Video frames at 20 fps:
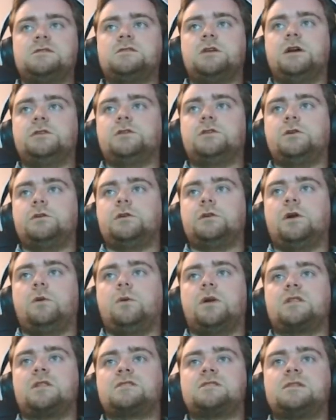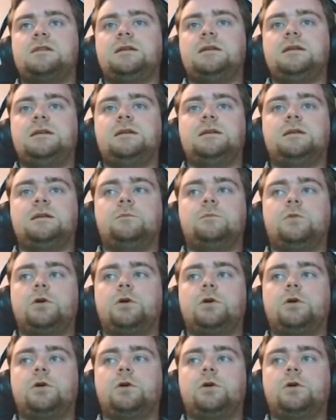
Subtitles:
so I don't know what's leading. But